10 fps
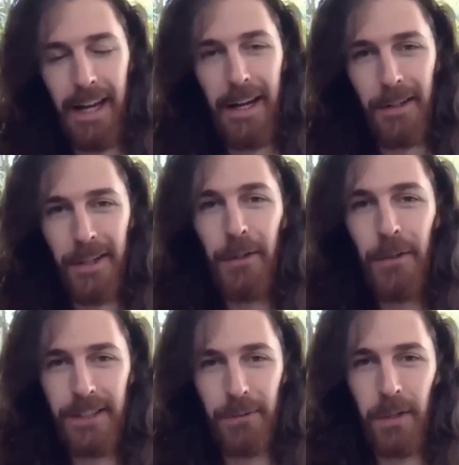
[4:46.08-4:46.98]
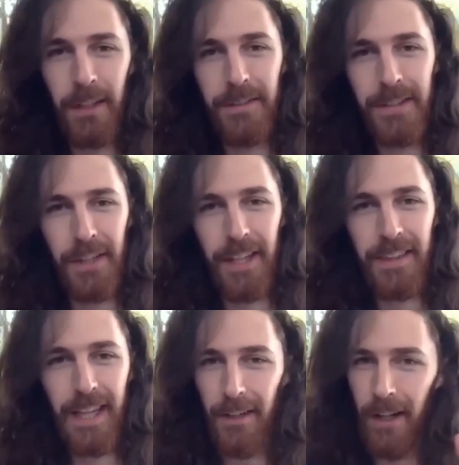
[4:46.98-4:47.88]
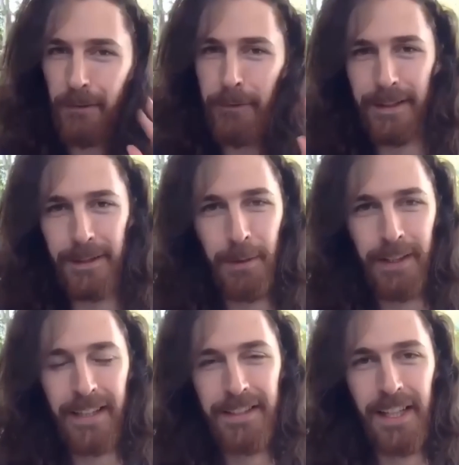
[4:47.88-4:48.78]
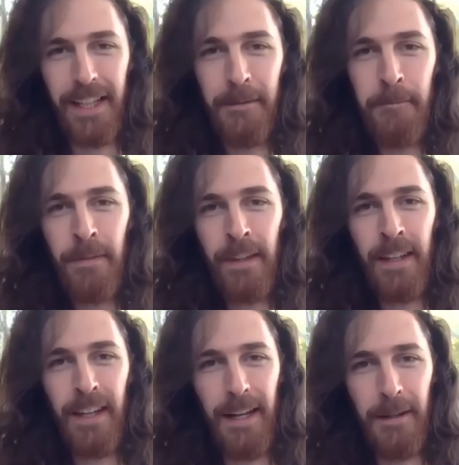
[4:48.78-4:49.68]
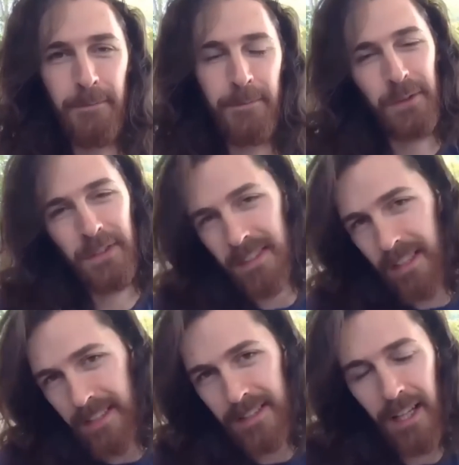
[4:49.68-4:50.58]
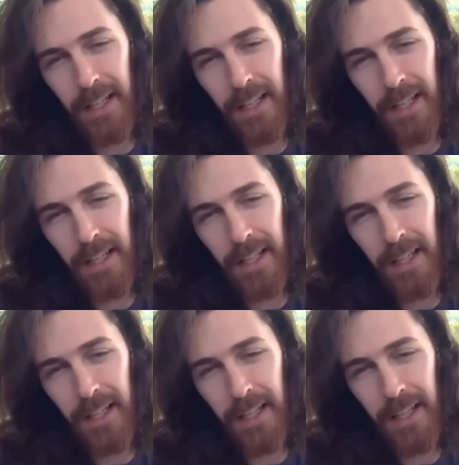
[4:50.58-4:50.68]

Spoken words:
hear you, as it were, so that they are not affected by that delay. So it's